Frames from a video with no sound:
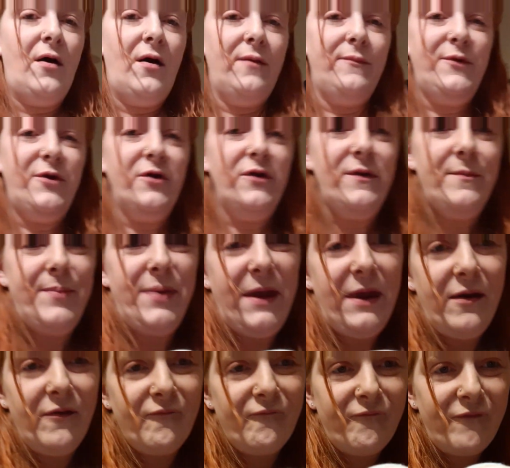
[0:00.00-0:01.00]
I'm going to
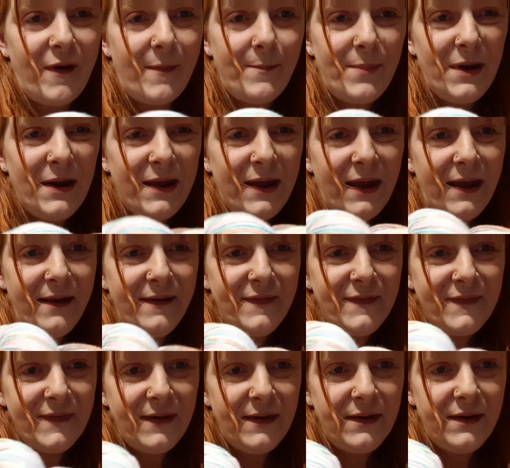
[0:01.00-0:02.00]
be
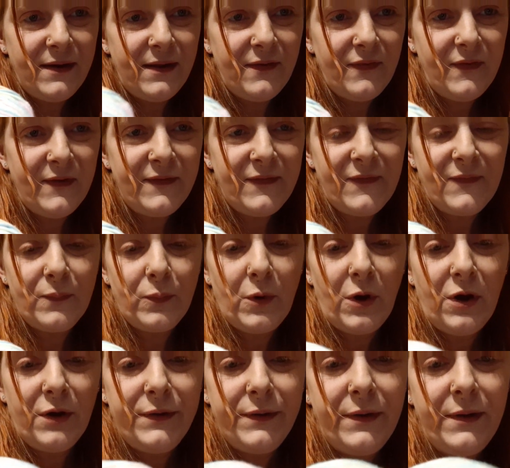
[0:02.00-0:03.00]
replicating this
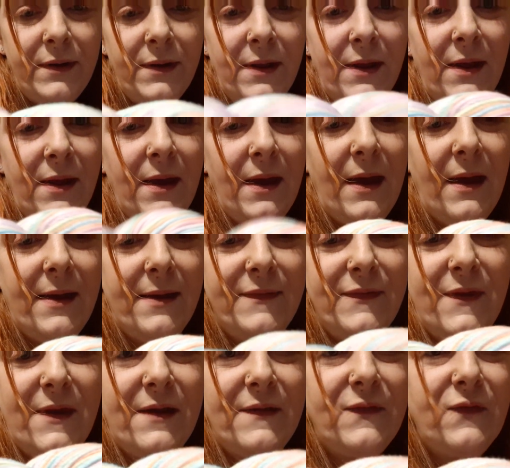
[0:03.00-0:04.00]
one, and
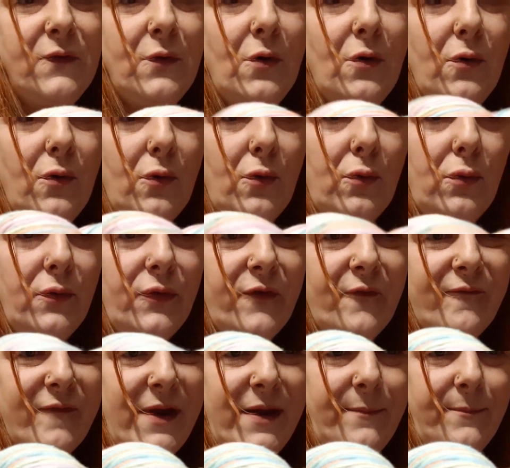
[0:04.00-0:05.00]
that's got all the
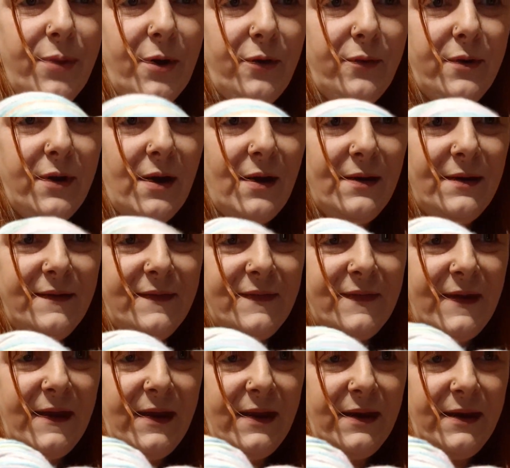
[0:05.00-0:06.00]
rainbow colours
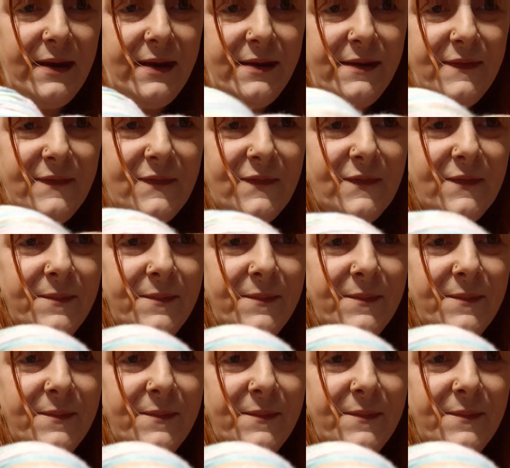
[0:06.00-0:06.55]
in it.